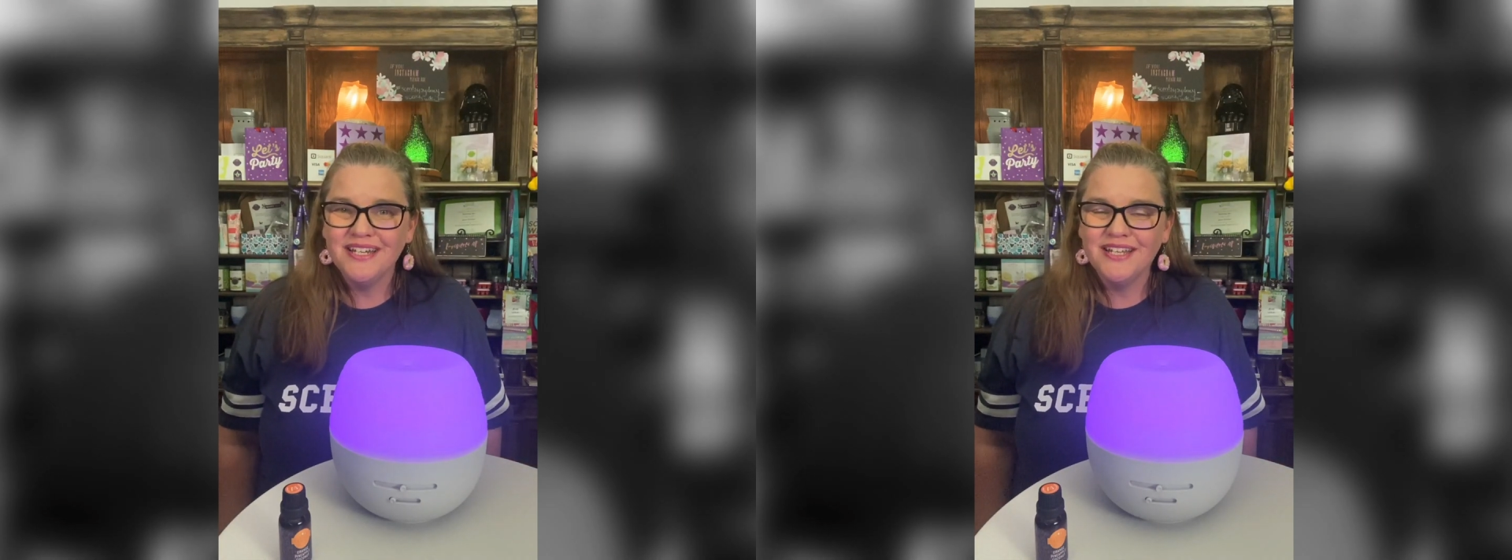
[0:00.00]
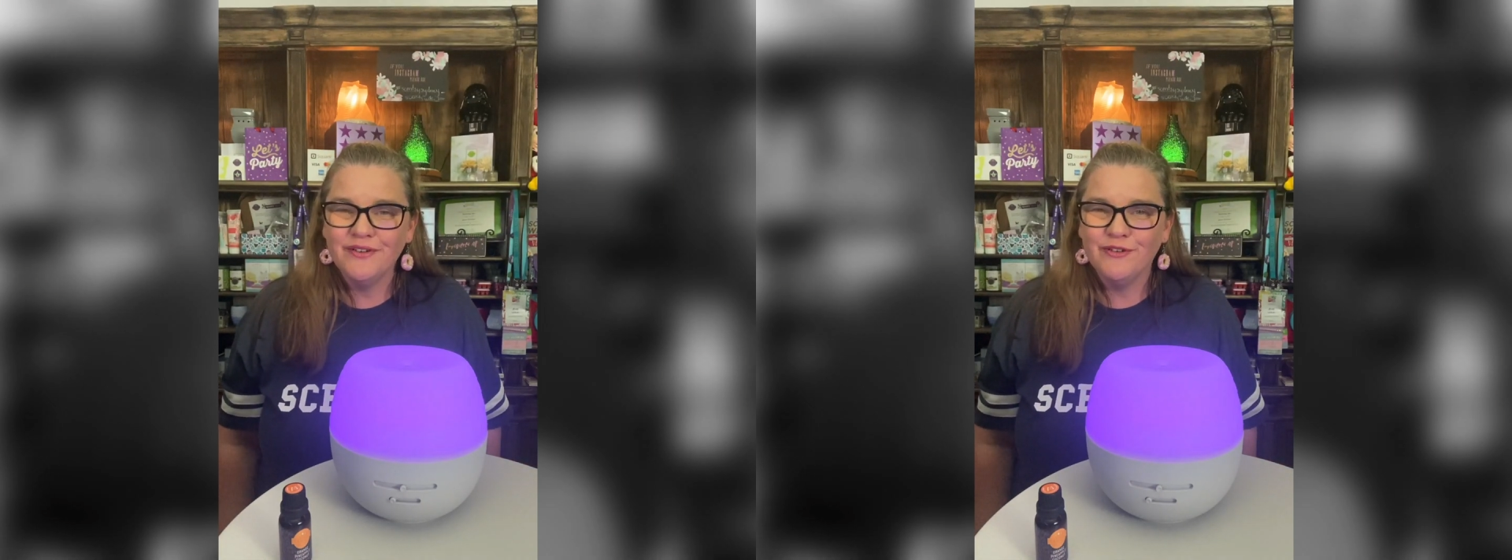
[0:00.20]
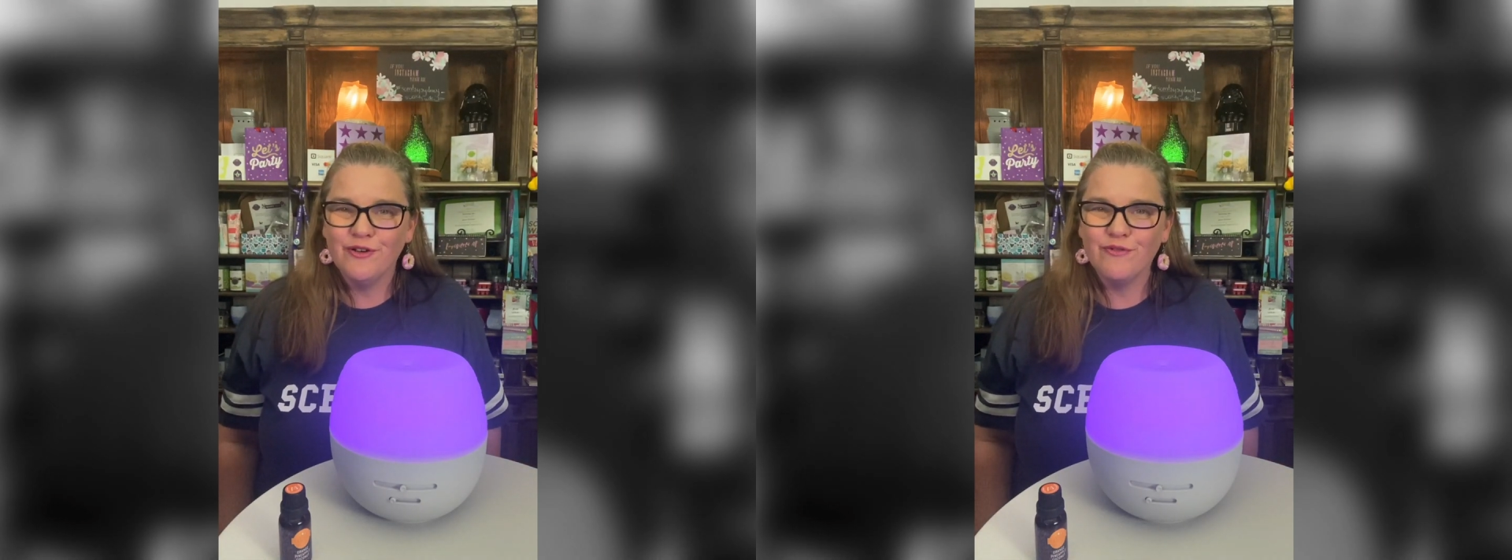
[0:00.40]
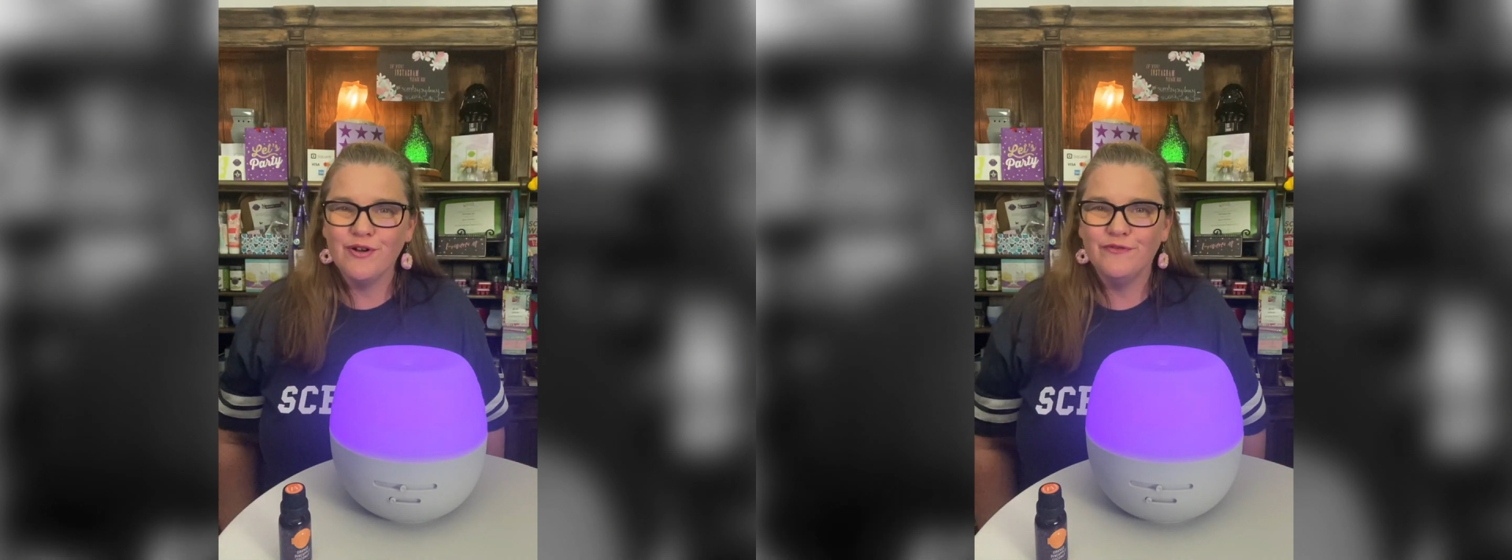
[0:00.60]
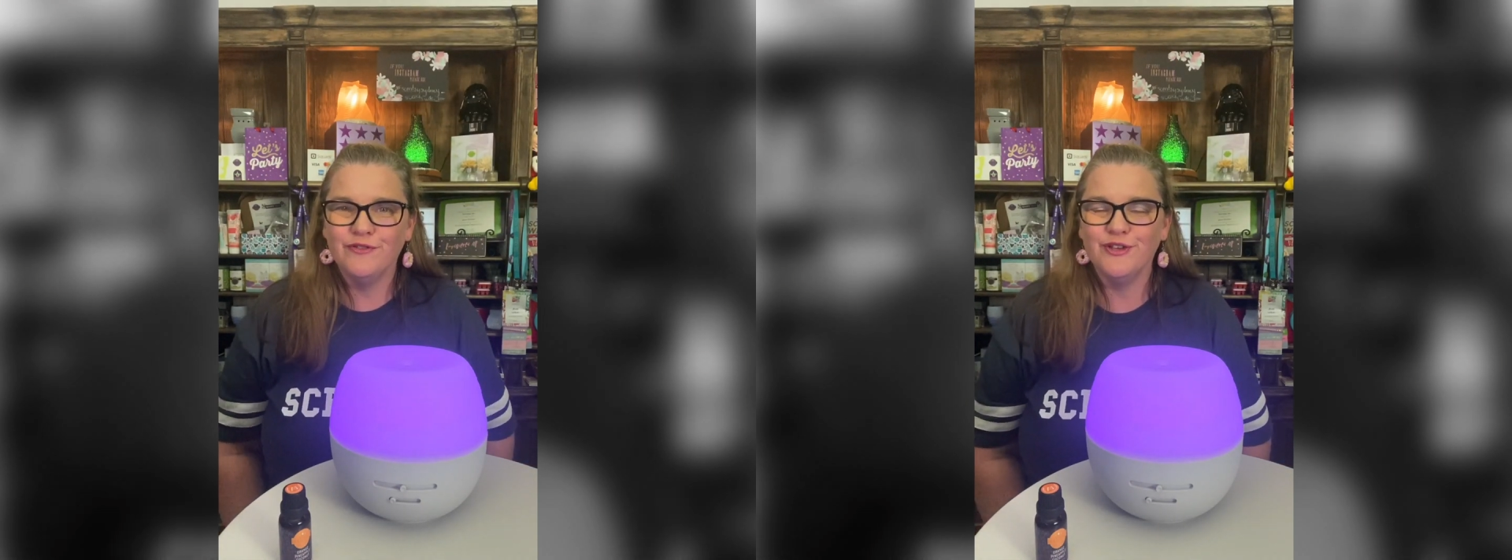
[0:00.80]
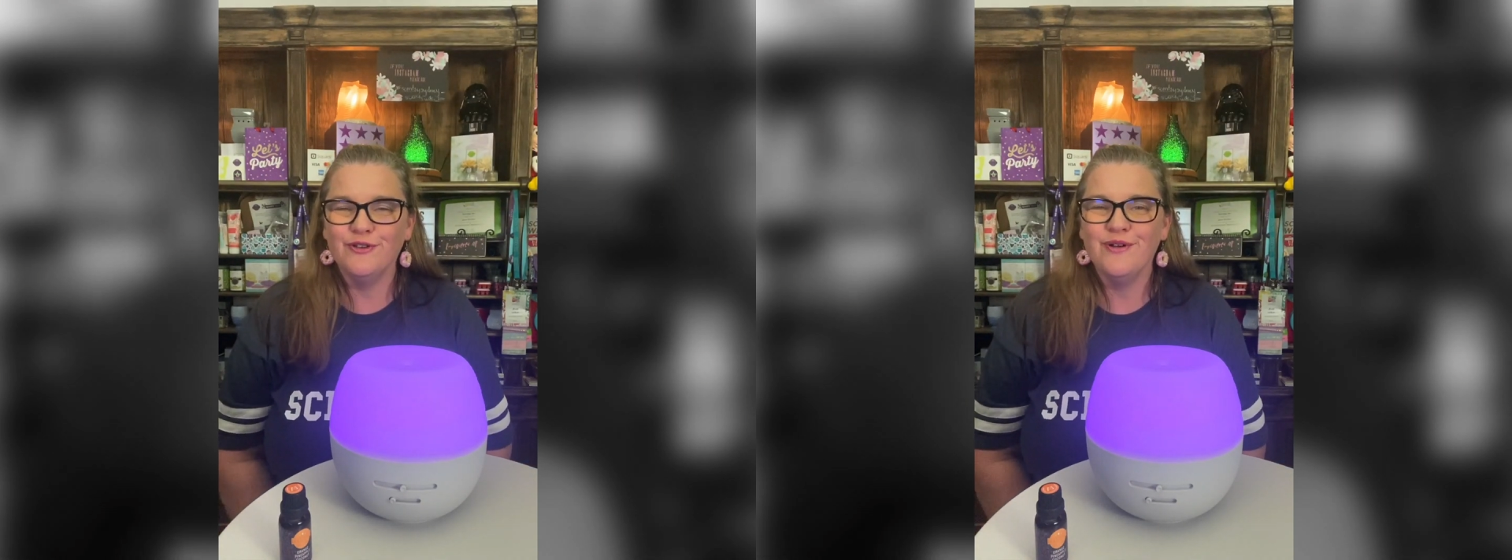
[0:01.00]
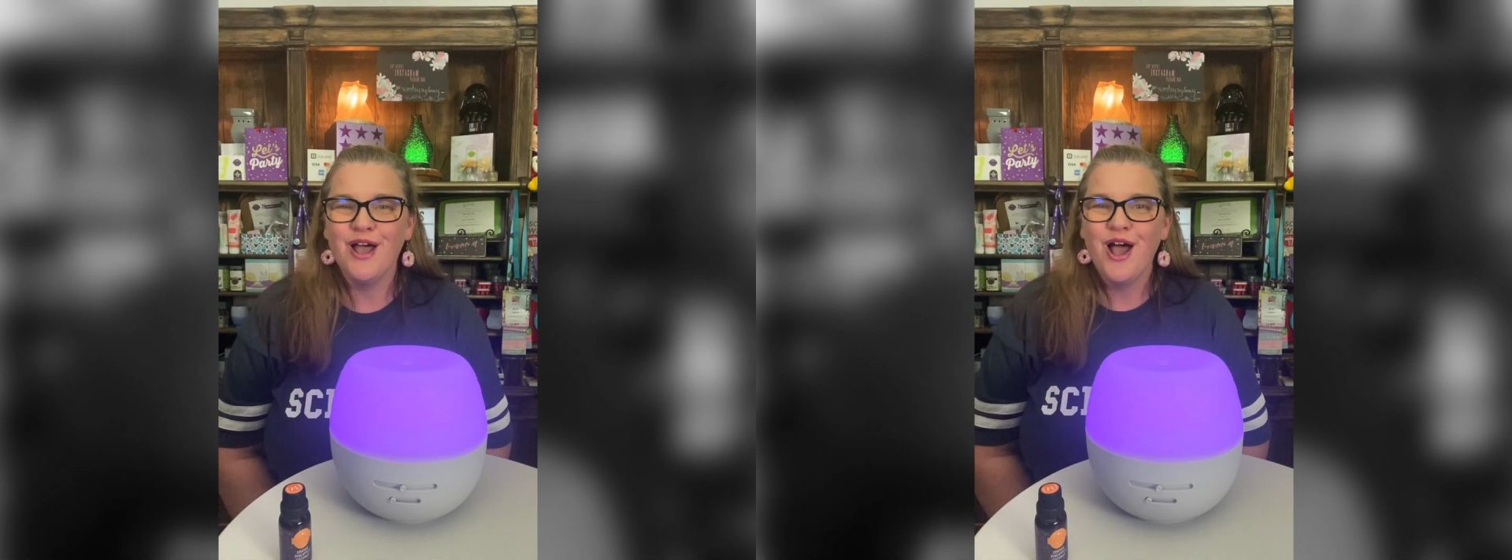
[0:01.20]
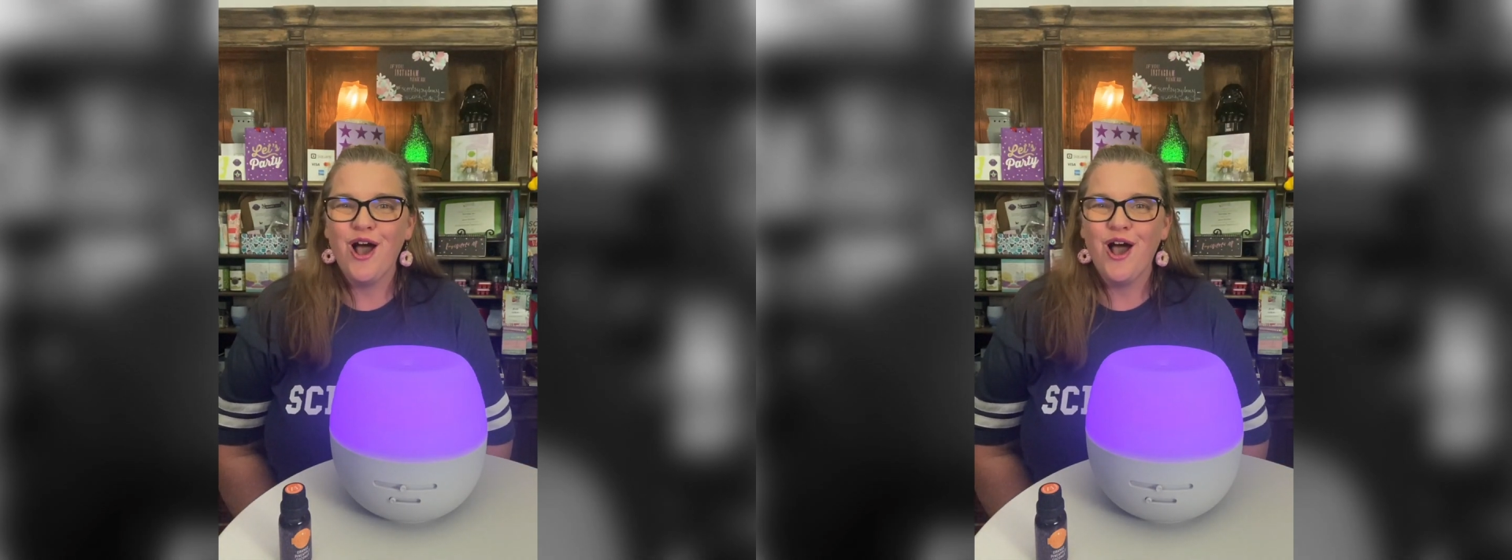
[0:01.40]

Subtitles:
to give you a review